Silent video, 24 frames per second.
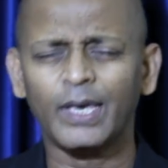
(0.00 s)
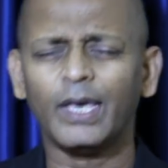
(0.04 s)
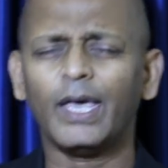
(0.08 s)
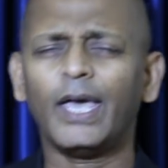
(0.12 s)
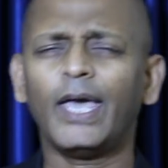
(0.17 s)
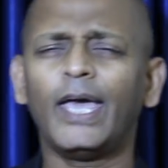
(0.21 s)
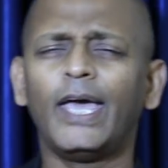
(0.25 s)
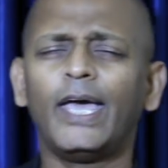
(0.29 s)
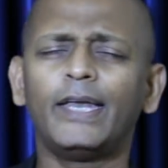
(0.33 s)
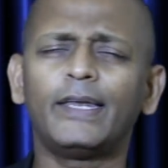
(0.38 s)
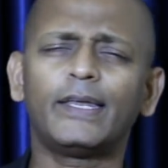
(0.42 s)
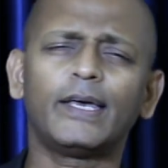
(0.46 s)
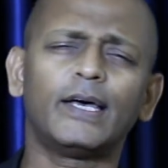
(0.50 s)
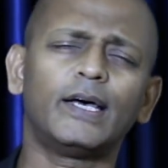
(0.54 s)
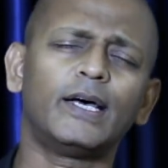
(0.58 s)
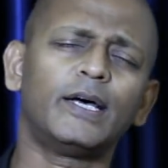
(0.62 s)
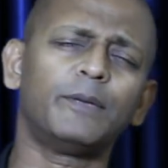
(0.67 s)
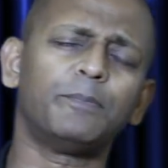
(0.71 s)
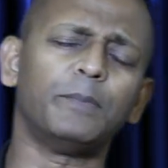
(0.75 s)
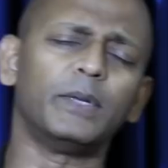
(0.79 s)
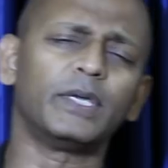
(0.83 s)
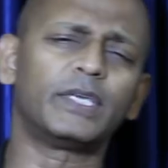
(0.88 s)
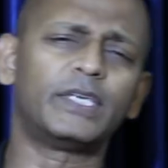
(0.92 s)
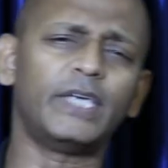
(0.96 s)
And
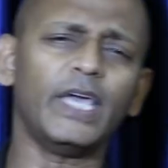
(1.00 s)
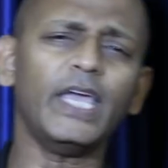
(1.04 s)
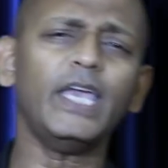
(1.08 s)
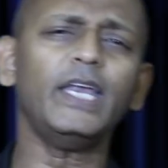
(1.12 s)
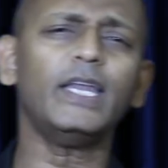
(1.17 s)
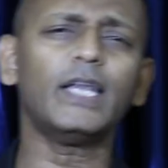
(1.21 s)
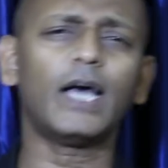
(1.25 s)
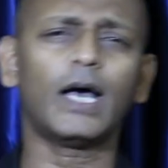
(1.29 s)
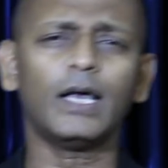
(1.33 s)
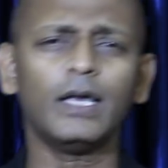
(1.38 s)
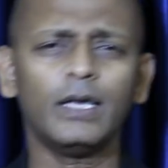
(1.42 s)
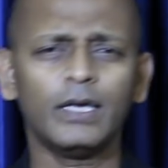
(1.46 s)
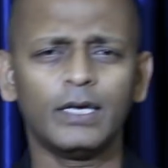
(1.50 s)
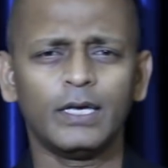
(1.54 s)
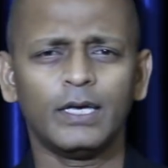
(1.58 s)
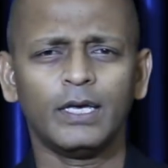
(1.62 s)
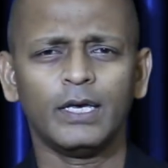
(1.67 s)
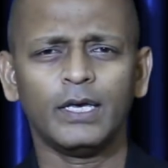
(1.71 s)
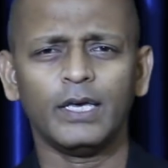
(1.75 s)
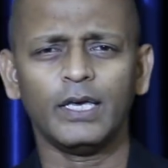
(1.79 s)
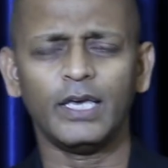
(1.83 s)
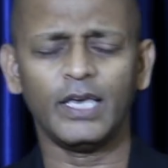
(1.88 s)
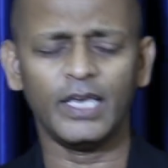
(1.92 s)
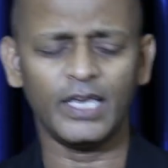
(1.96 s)
Geenna
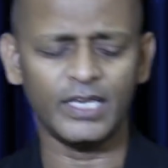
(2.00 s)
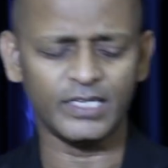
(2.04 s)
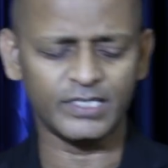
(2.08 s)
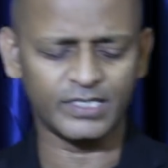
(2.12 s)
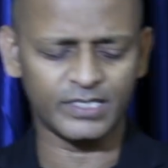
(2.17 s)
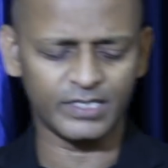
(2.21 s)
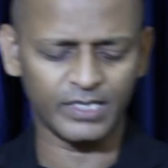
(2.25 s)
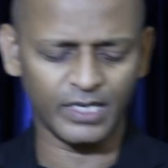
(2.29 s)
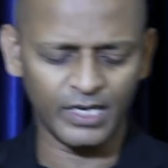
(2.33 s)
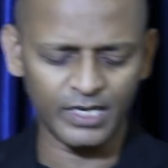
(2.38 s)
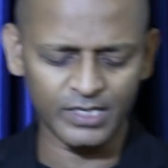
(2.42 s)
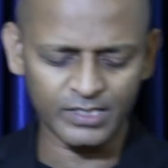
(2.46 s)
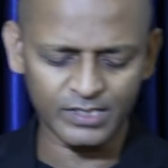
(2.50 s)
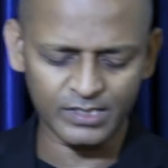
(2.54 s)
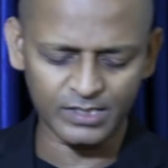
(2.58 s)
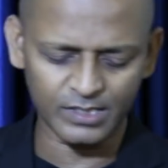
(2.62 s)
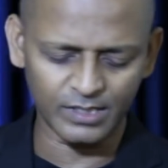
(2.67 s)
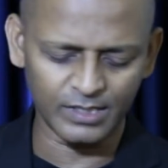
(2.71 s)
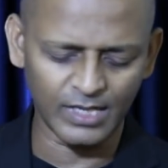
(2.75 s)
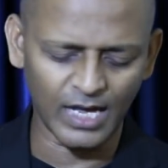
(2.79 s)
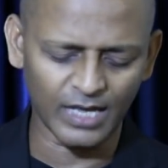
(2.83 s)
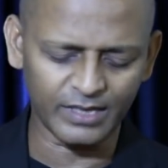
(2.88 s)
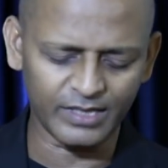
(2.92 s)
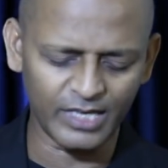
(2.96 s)

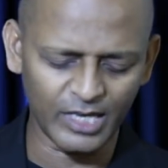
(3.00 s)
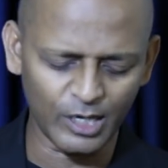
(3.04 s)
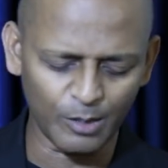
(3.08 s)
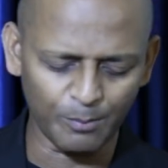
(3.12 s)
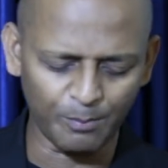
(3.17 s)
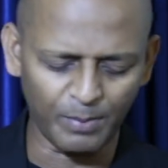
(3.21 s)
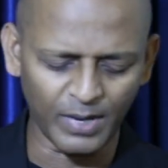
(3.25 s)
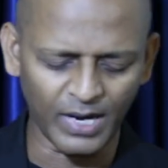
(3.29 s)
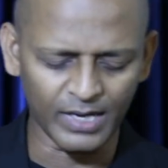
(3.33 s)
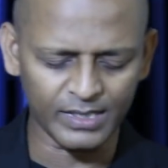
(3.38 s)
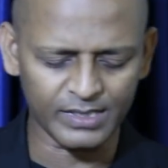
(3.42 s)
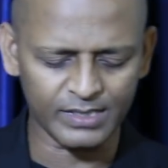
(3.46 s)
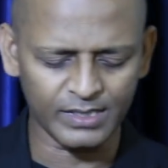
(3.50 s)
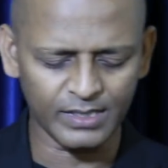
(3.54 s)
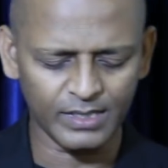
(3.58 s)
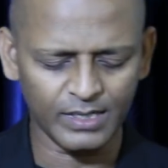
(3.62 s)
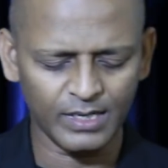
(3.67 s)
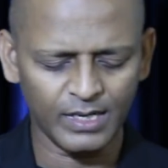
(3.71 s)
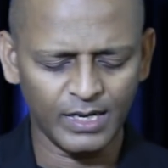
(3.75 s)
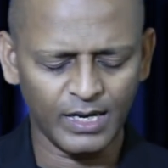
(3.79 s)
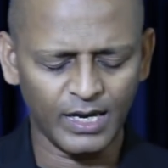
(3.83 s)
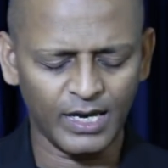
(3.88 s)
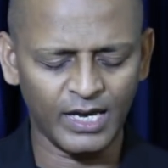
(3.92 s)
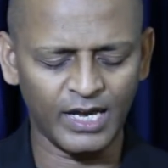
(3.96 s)
is nothing but
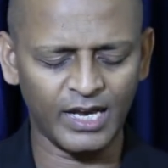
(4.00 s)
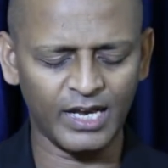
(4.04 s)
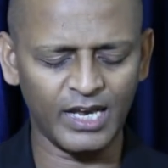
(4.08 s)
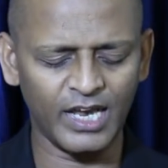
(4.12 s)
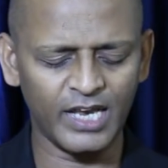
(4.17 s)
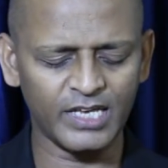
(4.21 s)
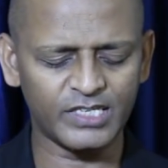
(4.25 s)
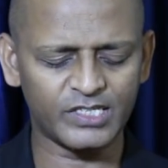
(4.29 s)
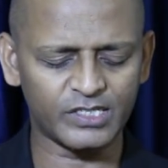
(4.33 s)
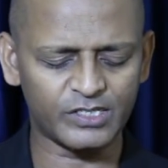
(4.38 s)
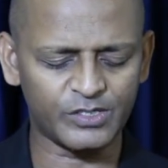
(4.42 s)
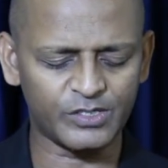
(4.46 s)
is